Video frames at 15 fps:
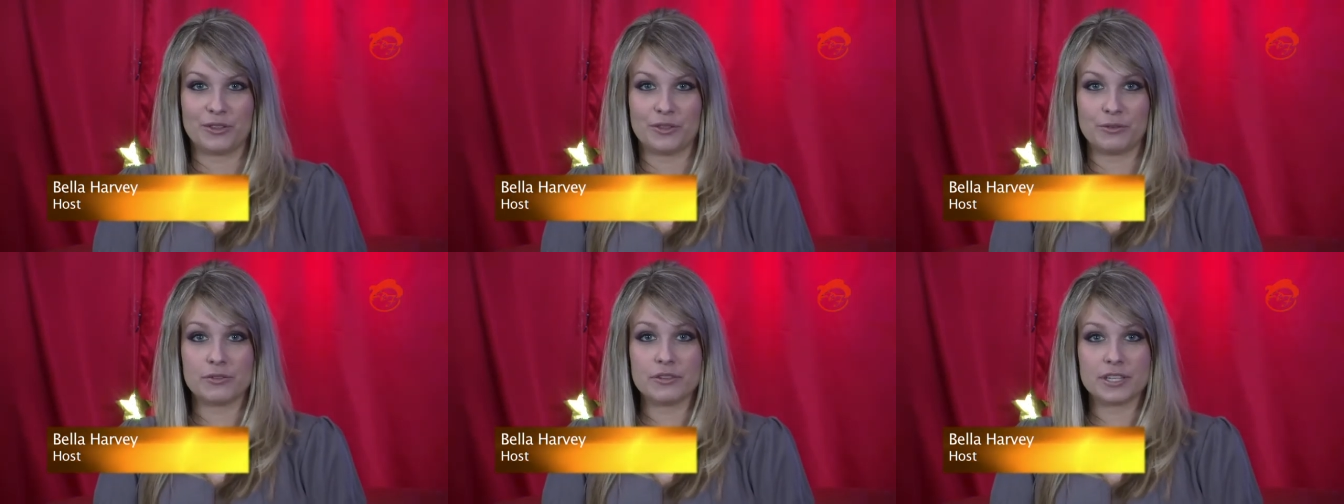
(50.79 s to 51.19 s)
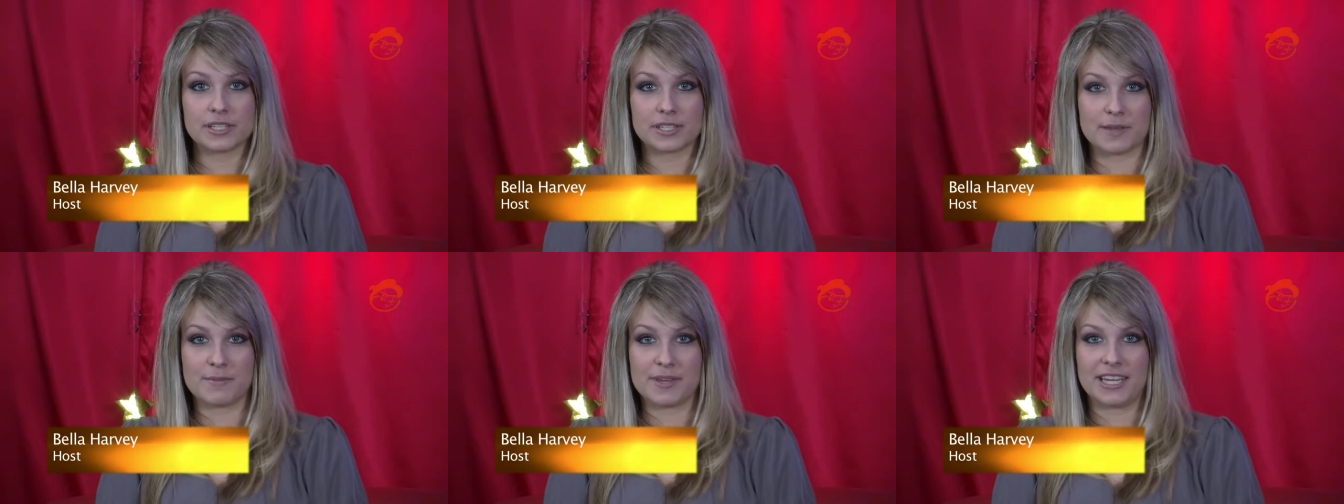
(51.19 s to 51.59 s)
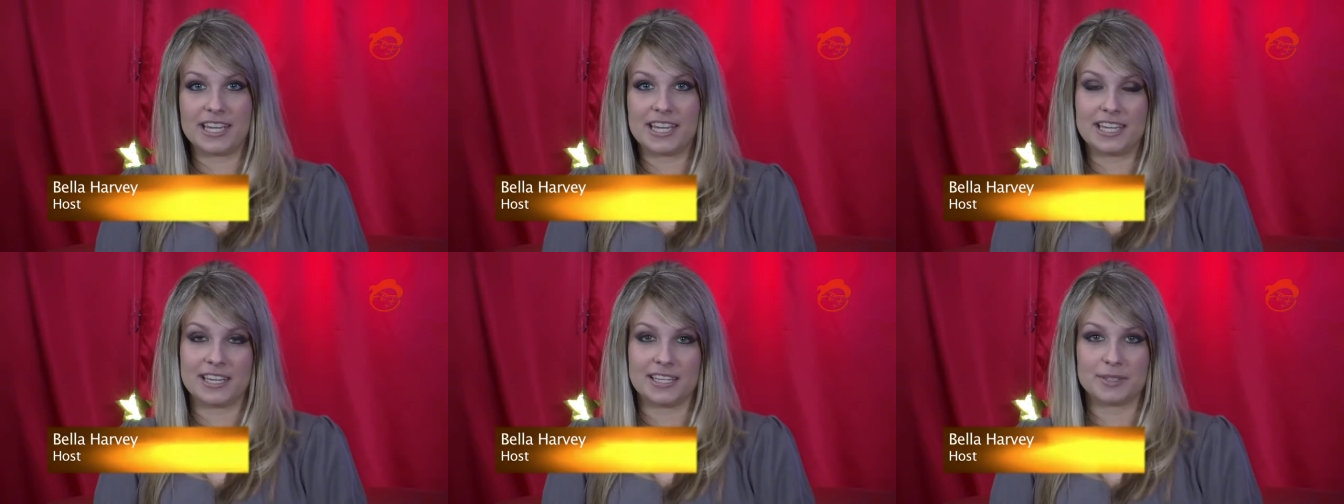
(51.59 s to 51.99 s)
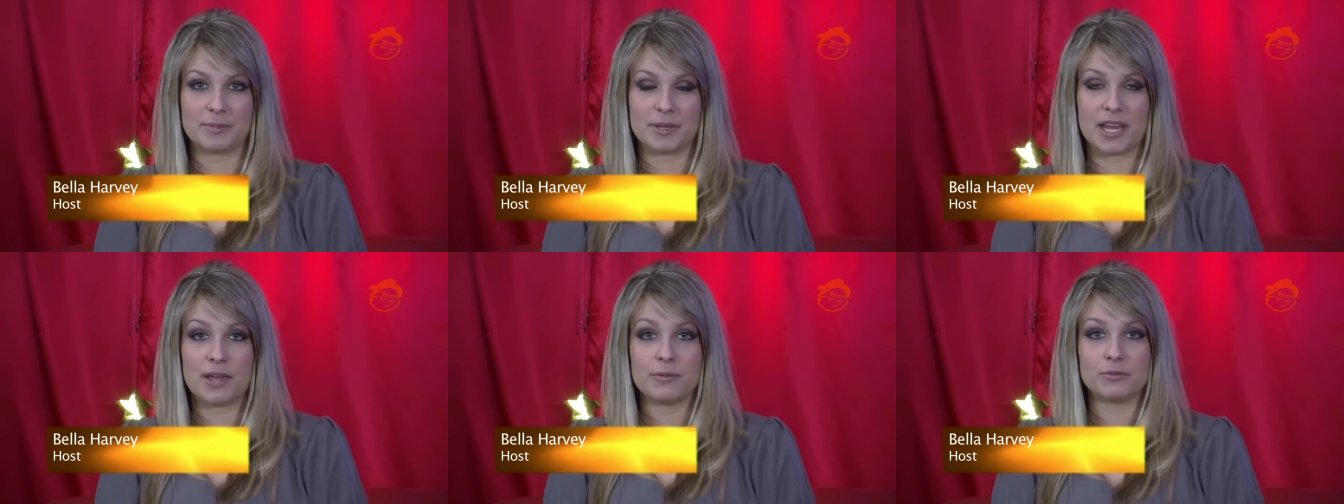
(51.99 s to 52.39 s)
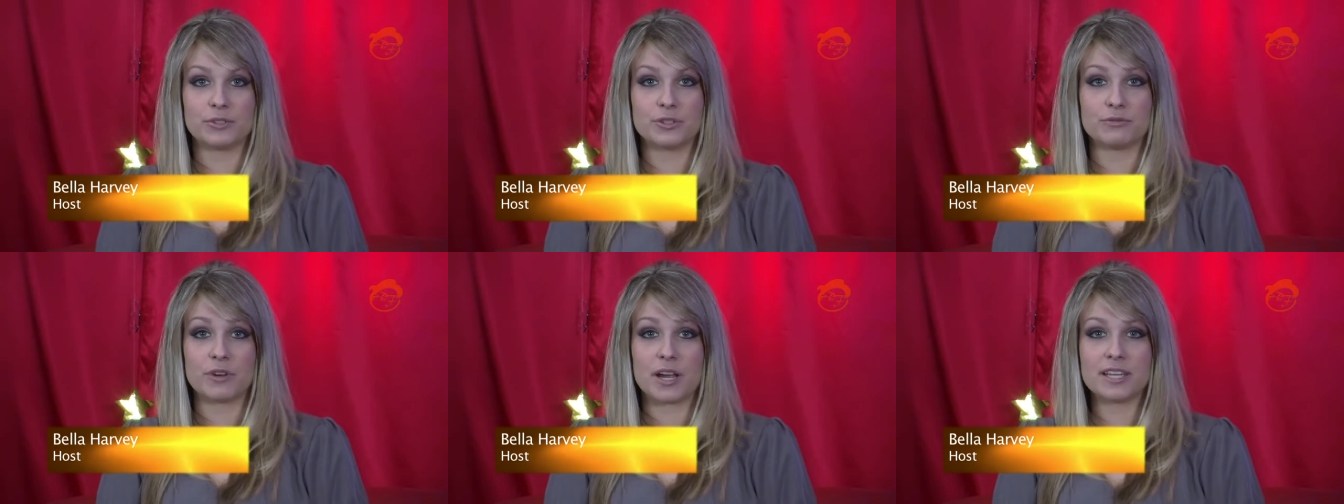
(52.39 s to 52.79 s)
Through this committee, he has been able
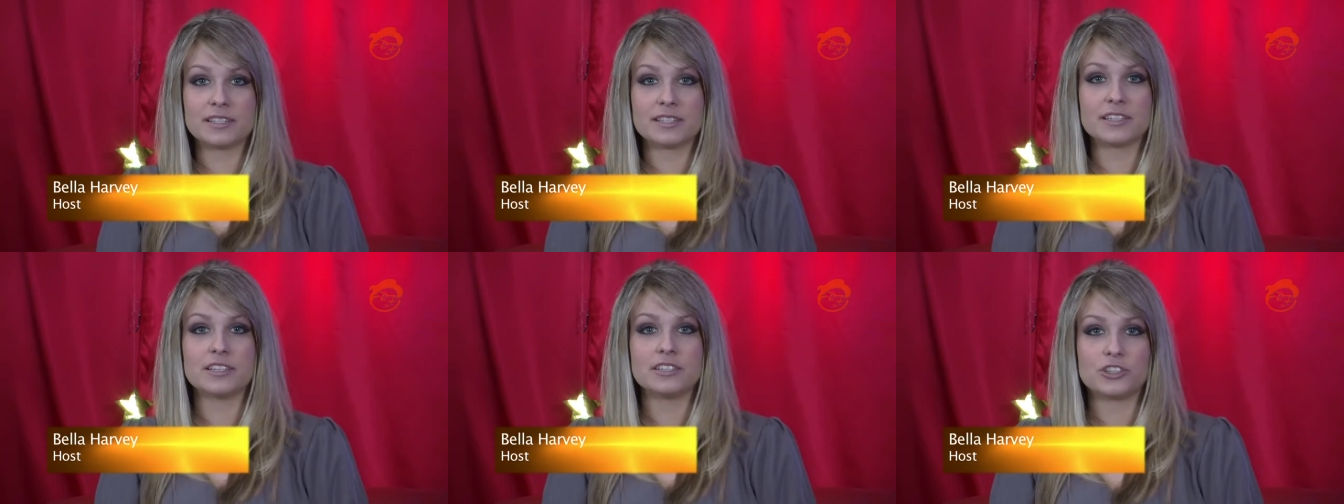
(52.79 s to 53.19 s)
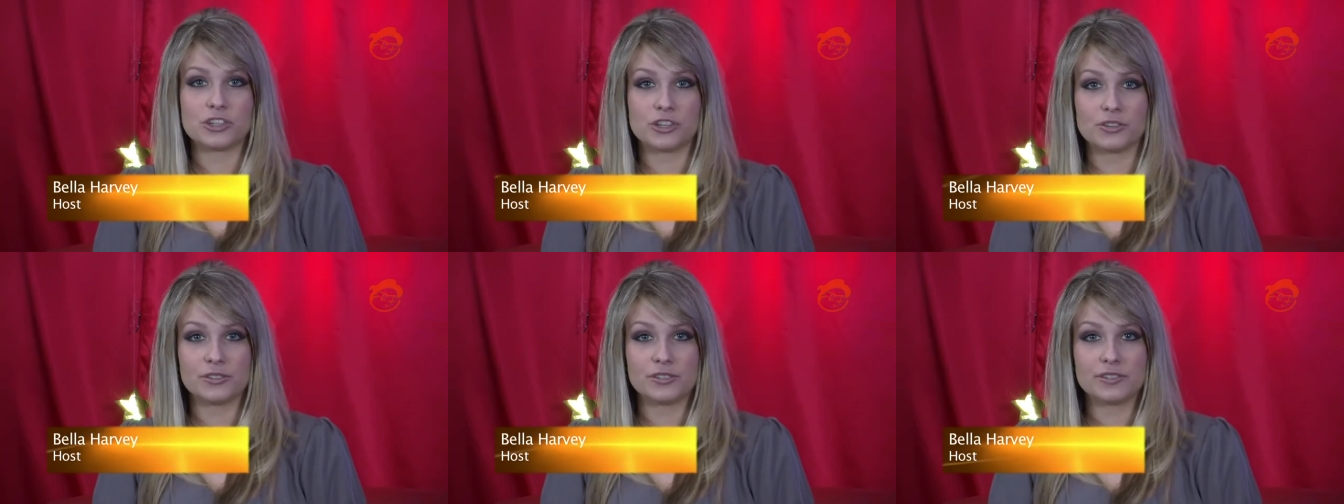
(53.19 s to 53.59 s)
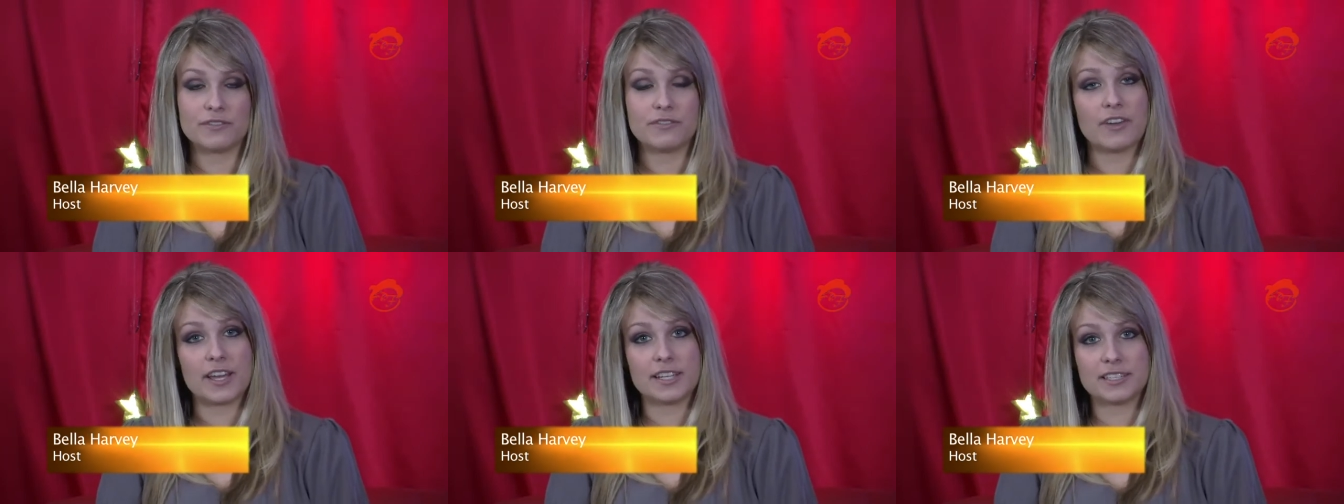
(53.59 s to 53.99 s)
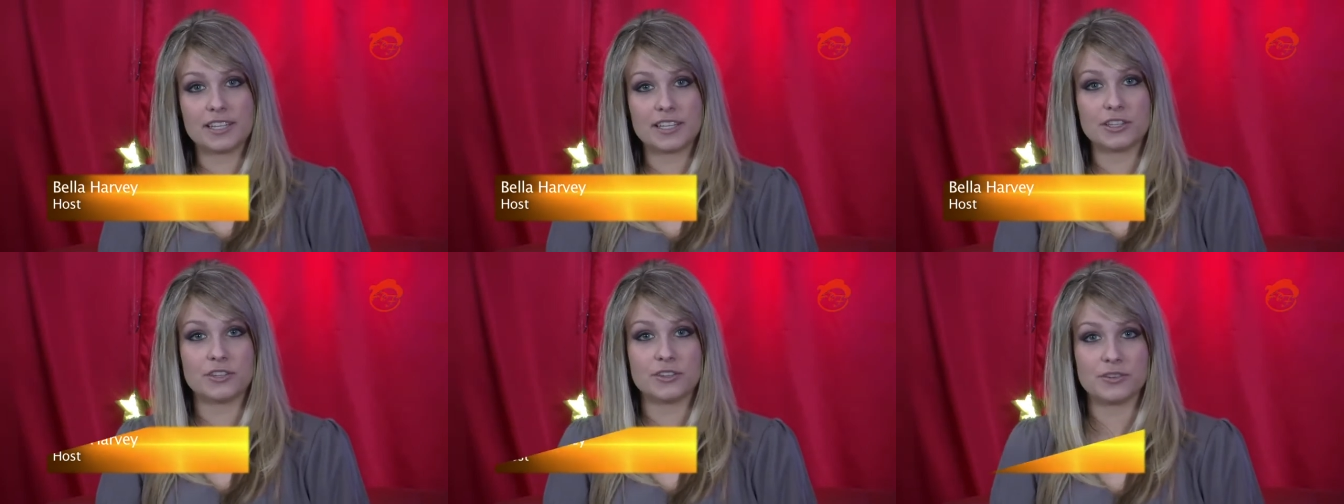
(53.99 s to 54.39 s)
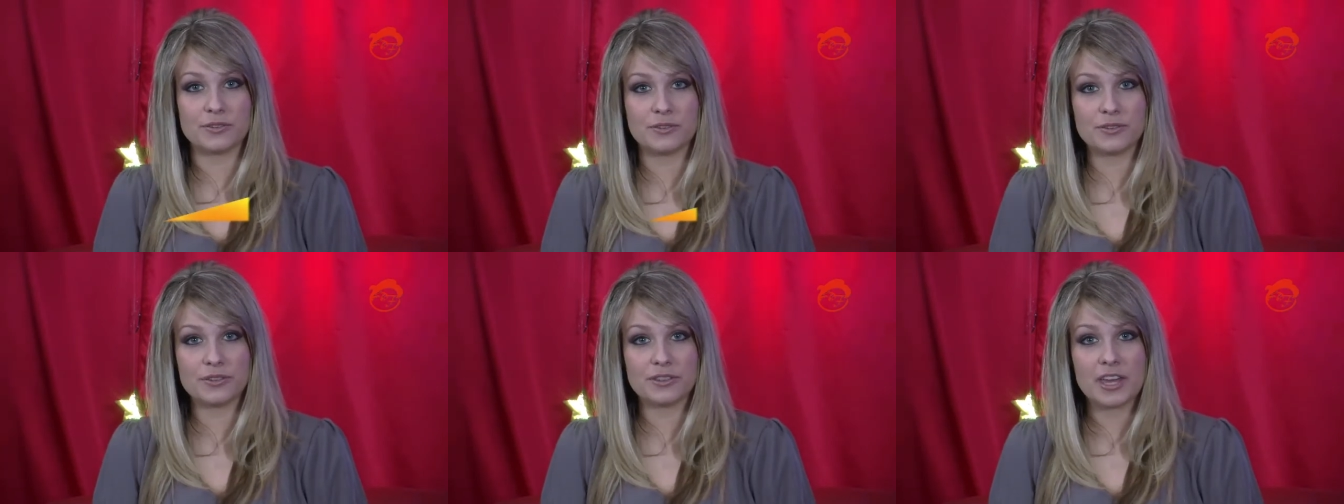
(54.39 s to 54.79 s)
to raise issues facing the
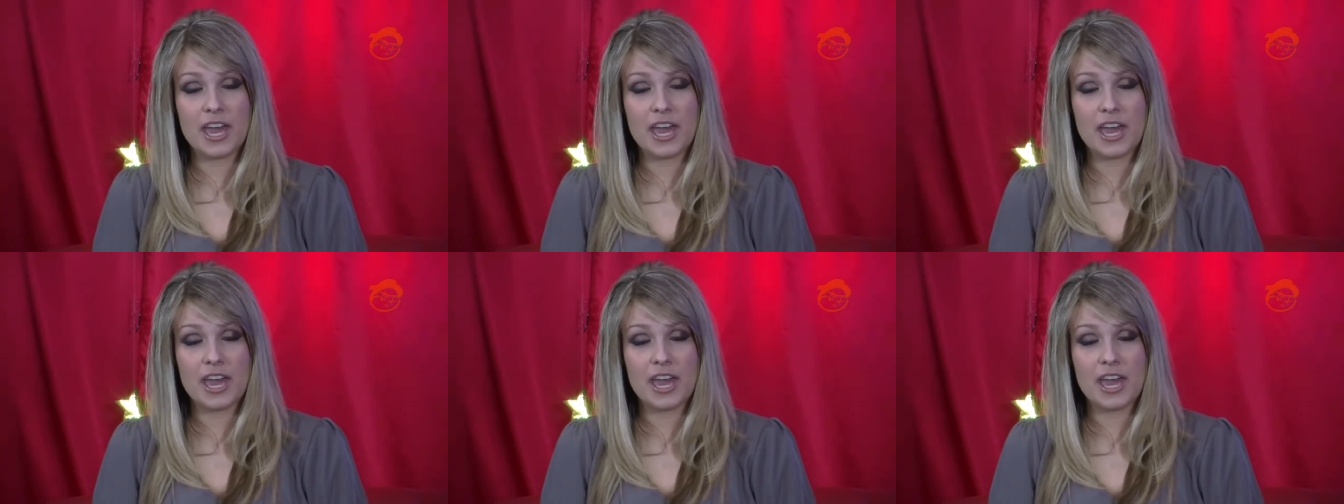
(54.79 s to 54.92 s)
youth